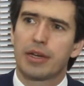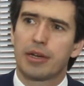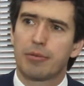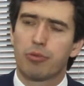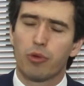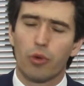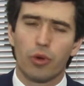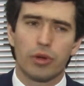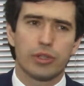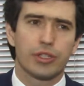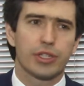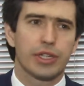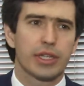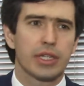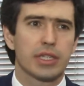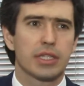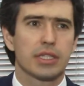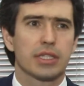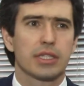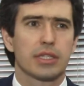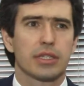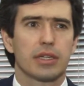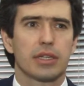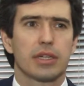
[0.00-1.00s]

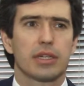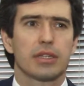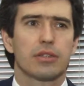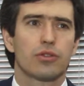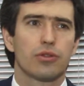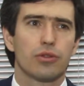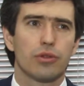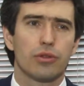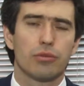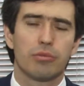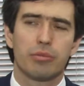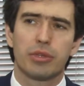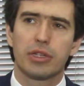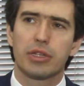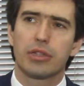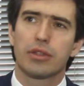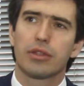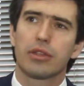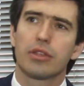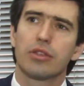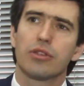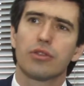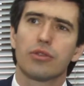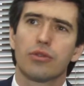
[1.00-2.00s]
projects to build
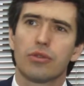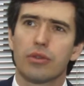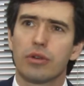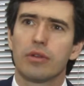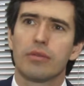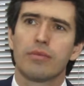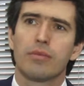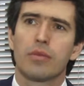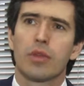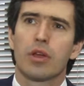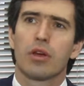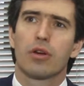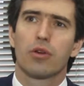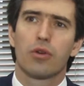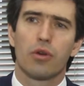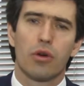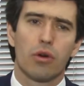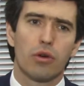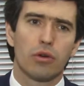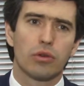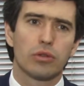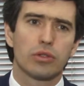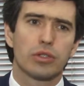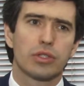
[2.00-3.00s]
the new
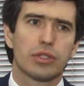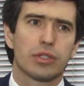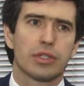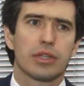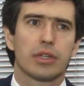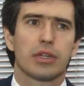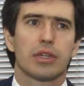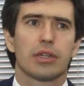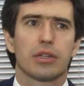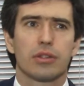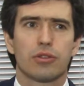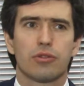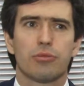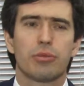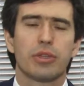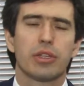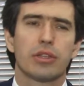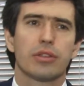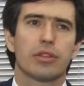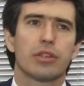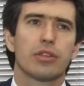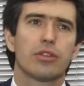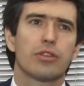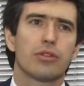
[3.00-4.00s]
roads, to
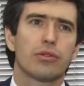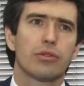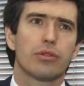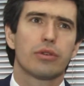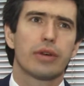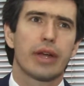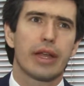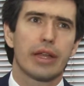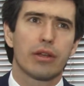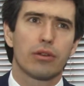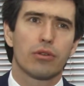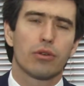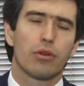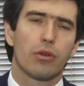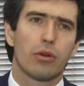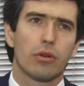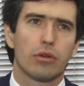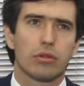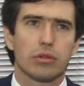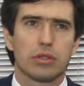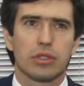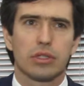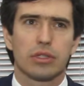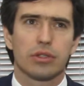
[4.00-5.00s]
build the new
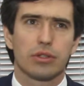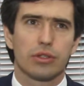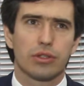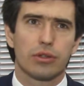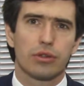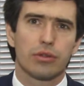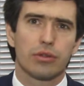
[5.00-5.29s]
railroads. So